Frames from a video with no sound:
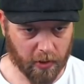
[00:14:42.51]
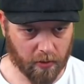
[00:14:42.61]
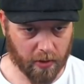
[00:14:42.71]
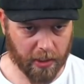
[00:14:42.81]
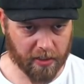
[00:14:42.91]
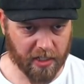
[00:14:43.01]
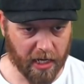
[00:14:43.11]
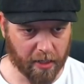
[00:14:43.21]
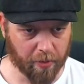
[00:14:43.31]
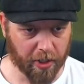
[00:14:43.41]
Oh, here's
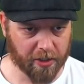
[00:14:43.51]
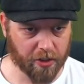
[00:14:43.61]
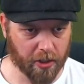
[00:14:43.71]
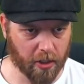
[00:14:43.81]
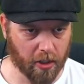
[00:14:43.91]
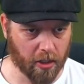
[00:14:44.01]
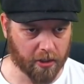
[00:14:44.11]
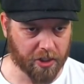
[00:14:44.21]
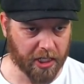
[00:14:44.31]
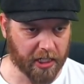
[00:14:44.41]
Cambridge.
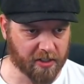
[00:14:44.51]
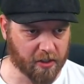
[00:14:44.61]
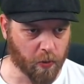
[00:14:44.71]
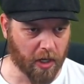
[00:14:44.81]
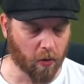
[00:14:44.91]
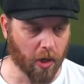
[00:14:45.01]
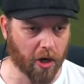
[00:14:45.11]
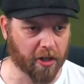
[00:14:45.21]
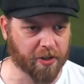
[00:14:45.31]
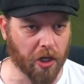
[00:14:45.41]
Oh, geez, it's well
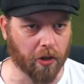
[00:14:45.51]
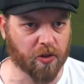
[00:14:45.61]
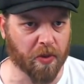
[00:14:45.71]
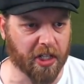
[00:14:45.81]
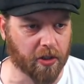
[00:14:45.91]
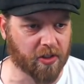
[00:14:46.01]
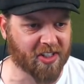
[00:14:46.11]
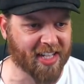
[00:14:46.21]
worked. Jones with a good